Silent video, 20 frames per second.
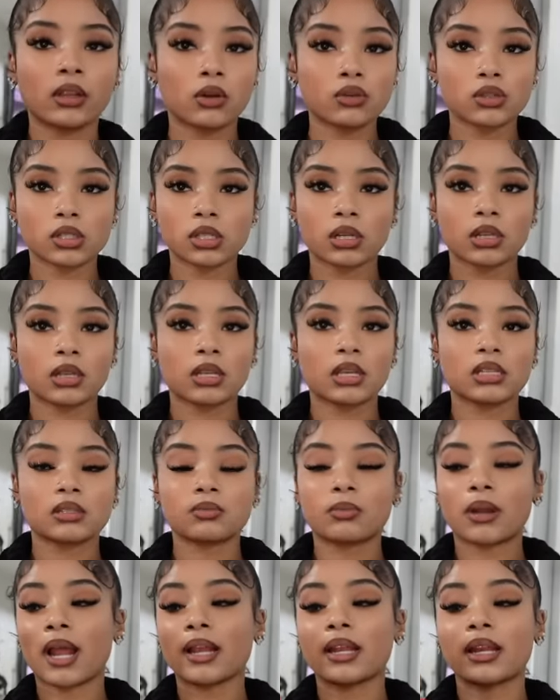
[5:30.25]
lotion in this
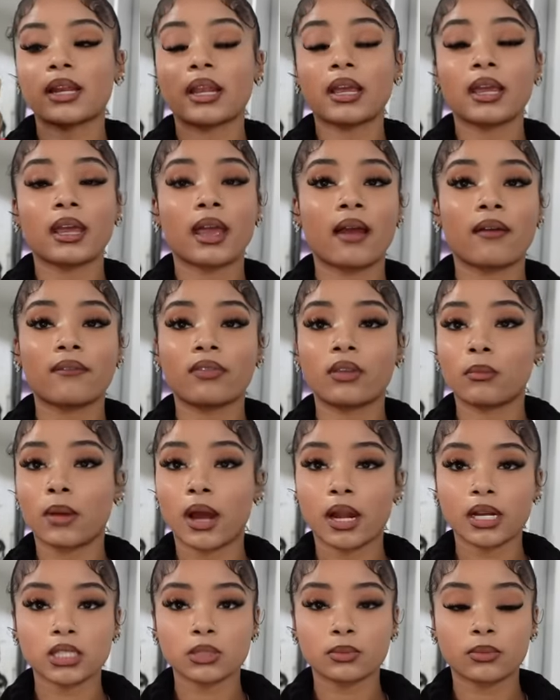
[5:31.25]
but i didn't have the
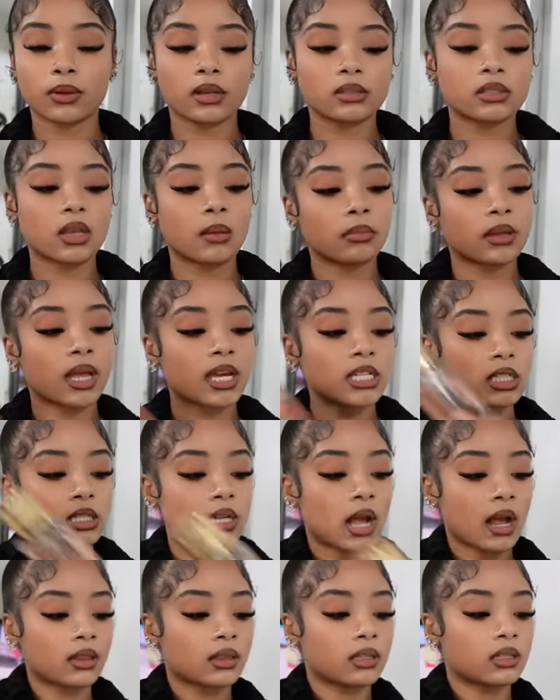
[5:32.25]
body spray so i'm glad she
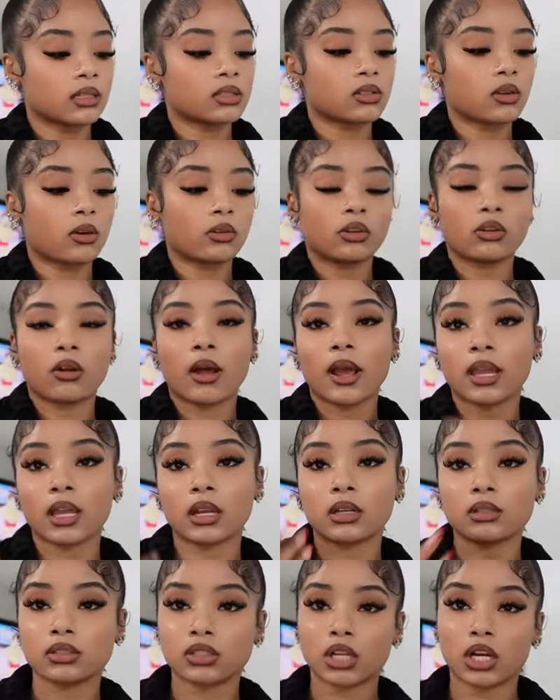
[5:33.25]
got this so you know i
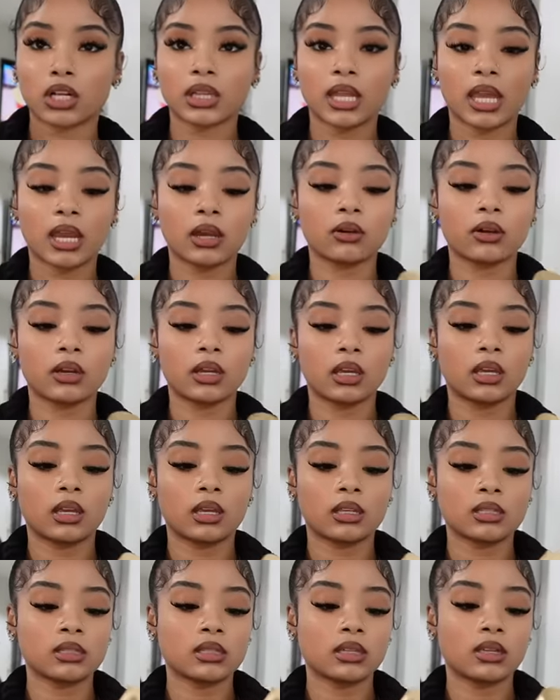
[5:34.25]
can start layering
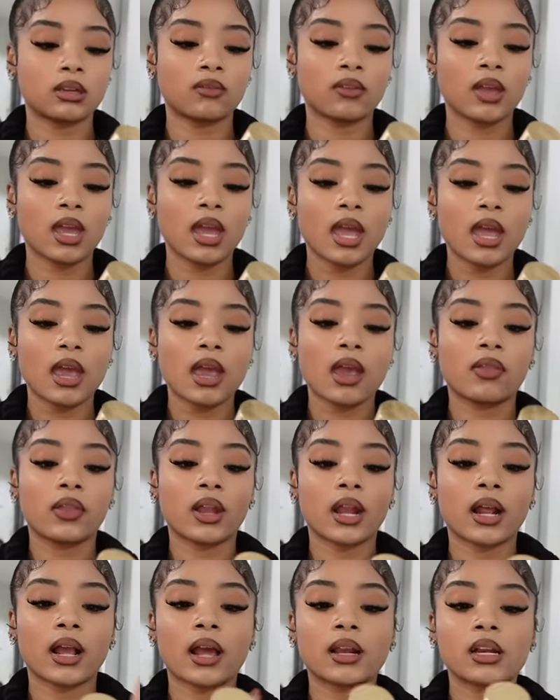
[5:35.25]
and stuff and then
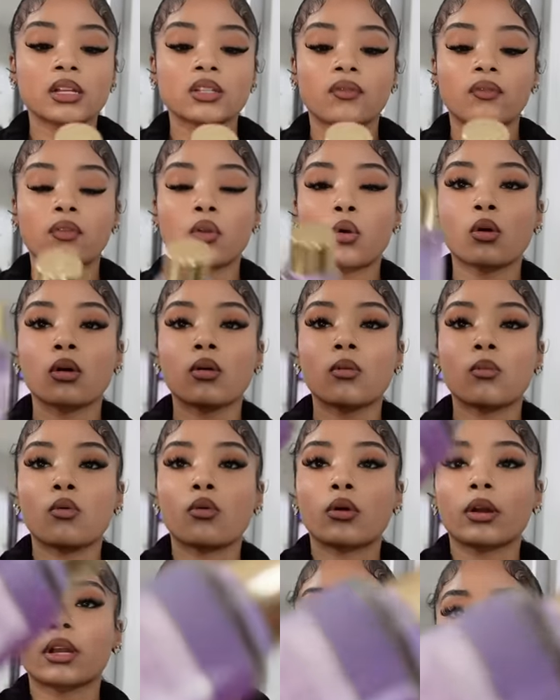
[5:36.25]
i got this floral
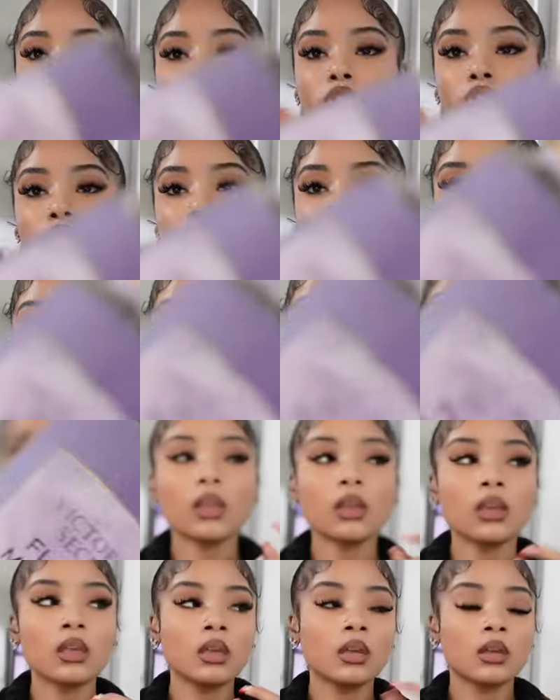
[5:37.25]
morning dream
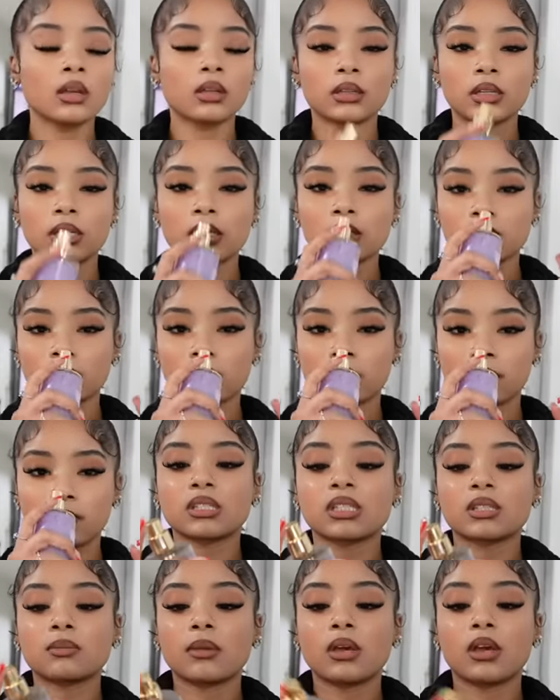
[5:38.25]
this one
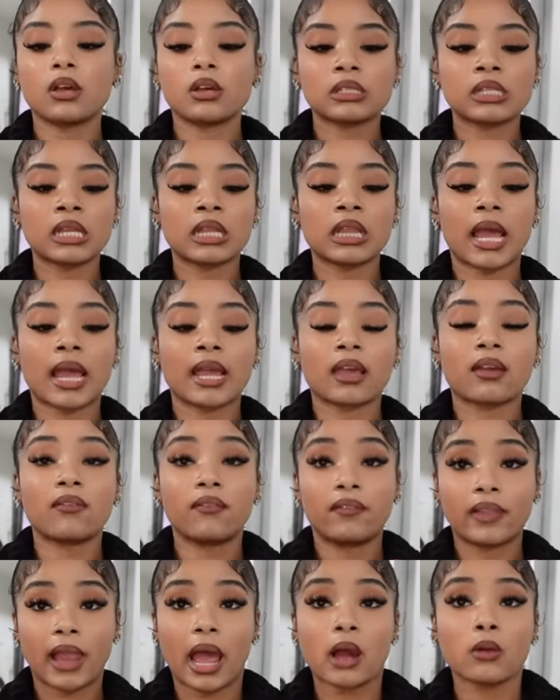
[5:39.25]
smells like
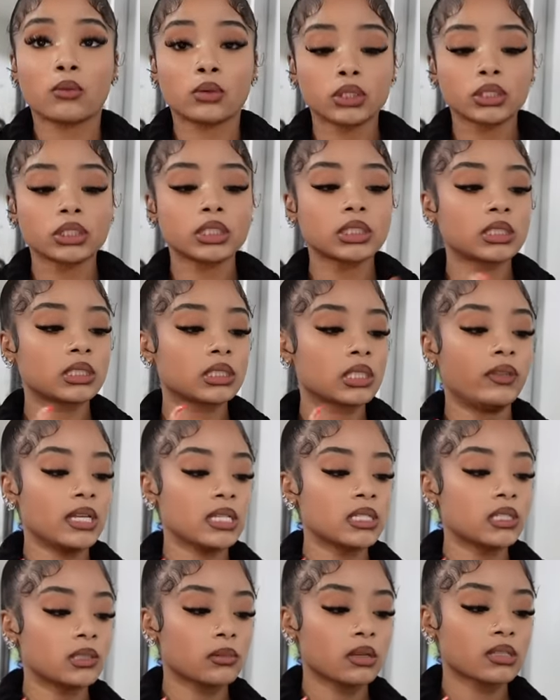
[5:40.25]
flowers.
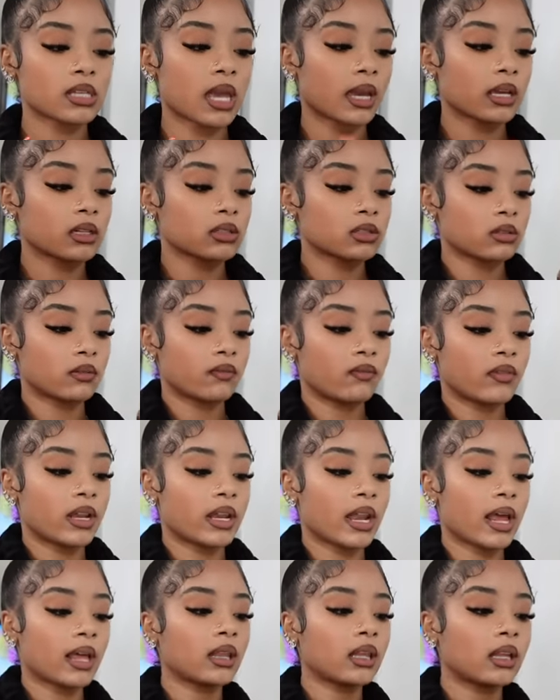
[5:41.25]
This smells like
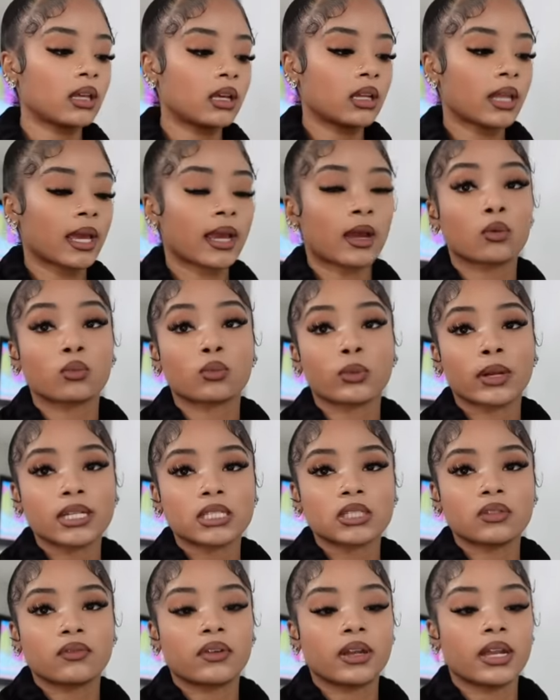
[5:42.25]
vanilla, like a rich
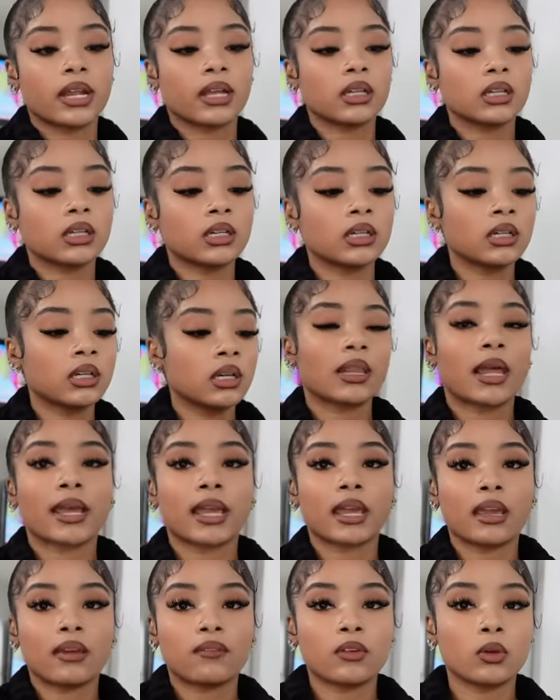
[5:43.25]
vanilla. Like
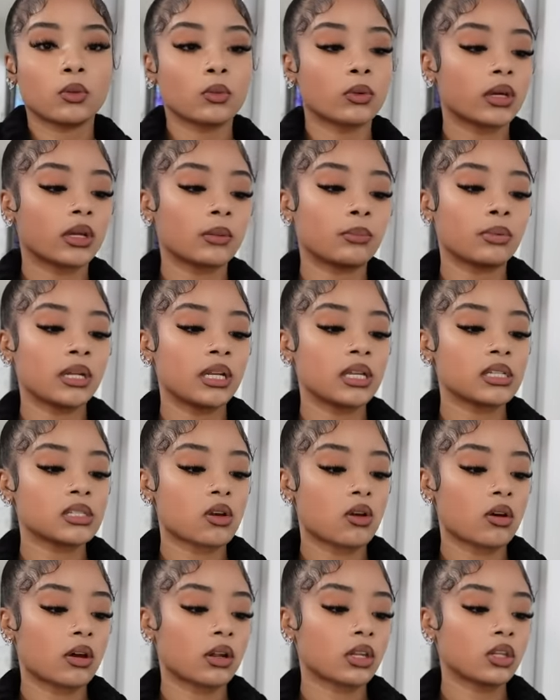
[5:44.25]
if you were to put this
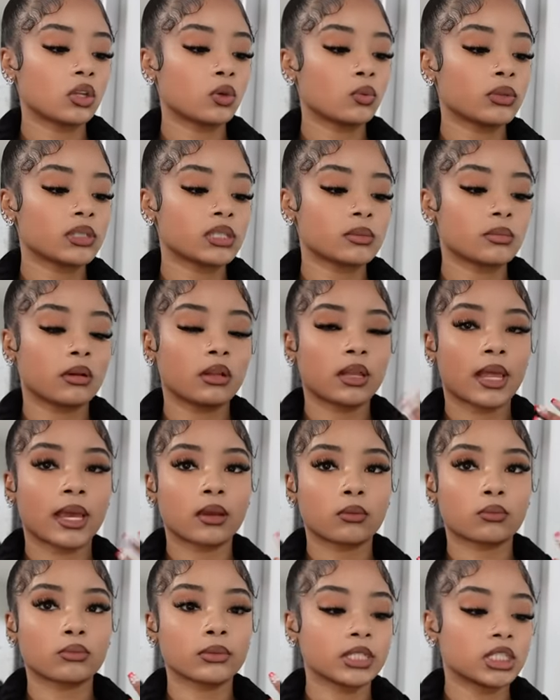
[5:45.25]
on, you would smell like
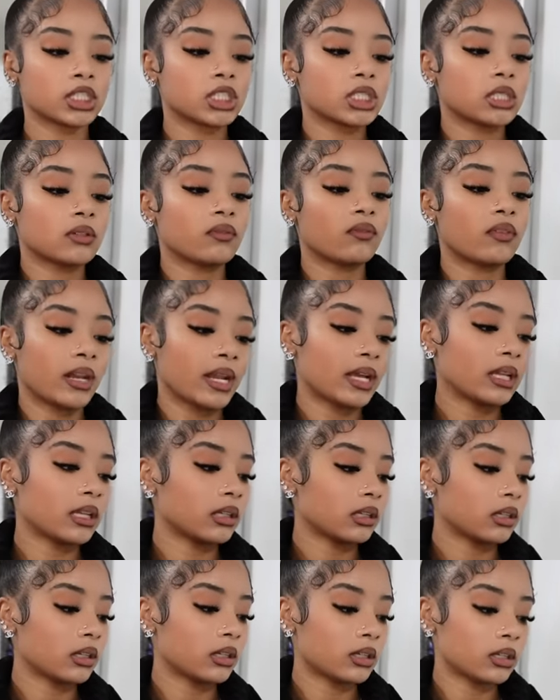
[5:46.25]
rich vanilla
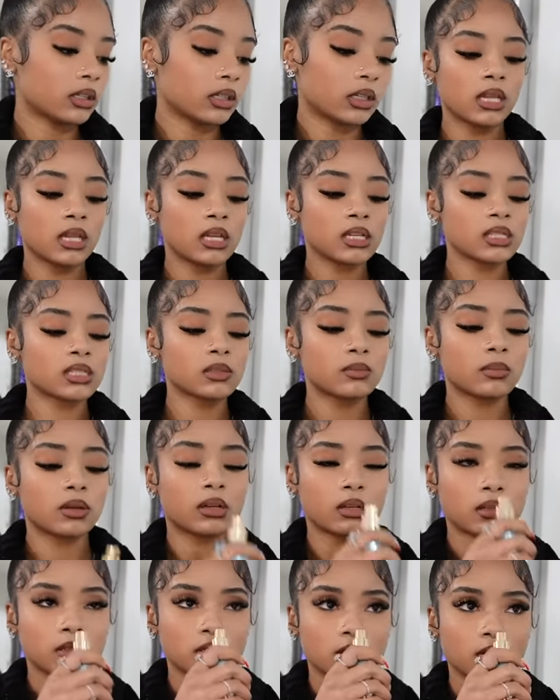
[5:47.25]
literally. This
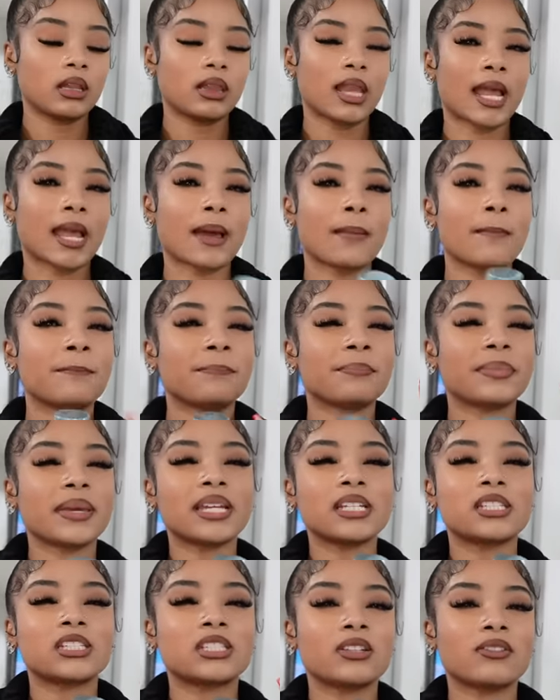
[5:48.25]
smells like a
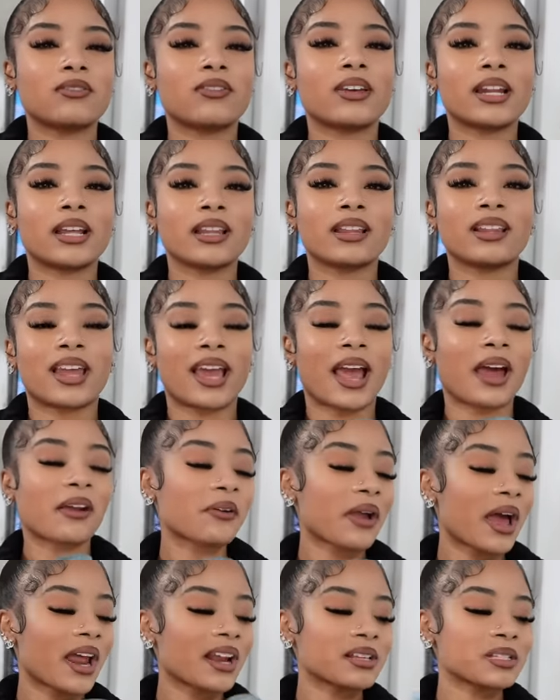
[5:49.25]
beachy vanilla. Like I don't
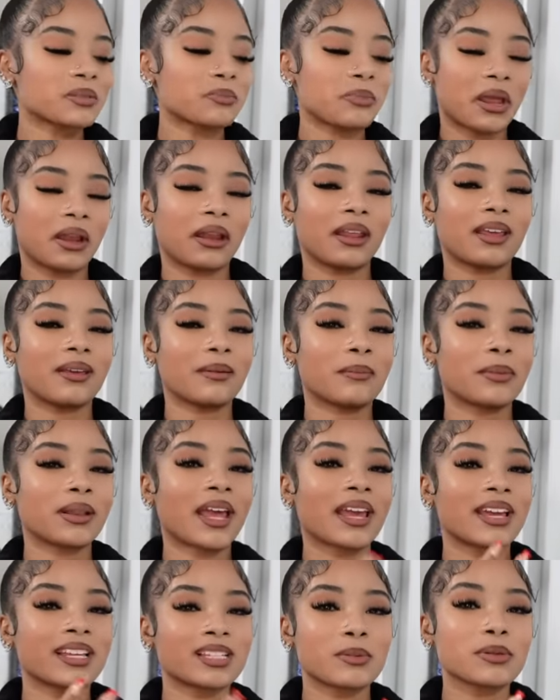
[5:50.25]
know how to explain it, but
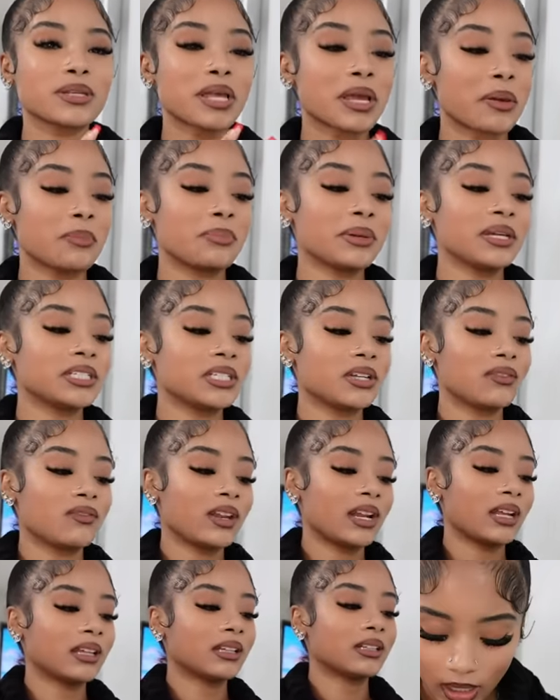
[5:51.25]
like it smells like a beachy
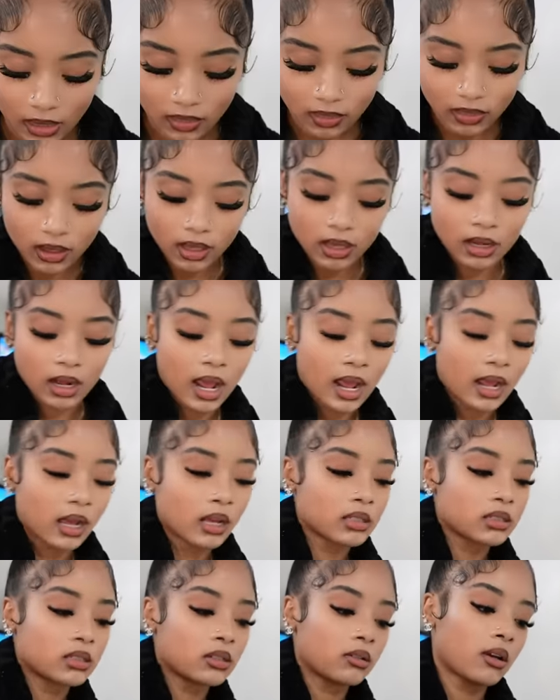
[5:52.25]
vanilla. And then I
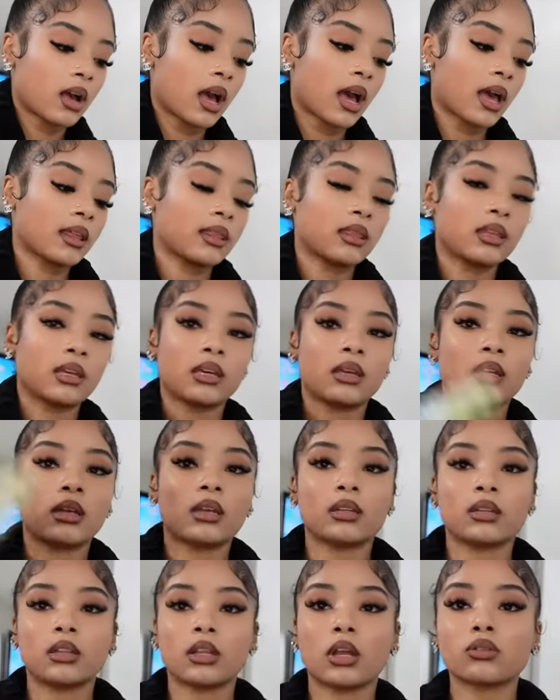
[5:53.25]
also got the
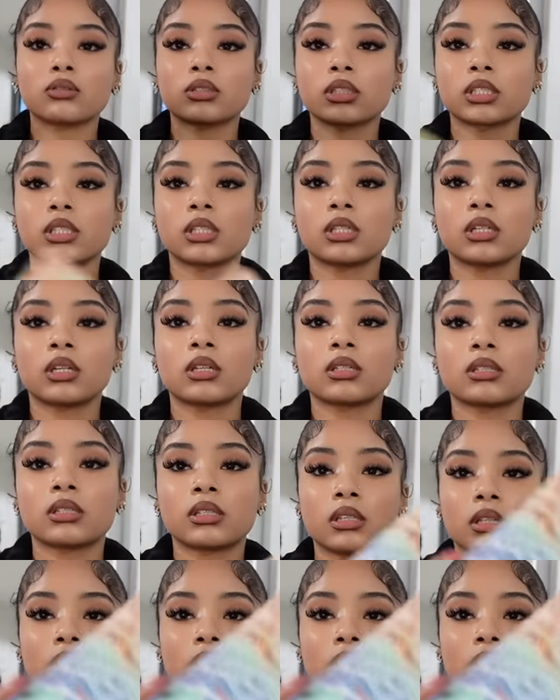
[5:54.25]
lotion to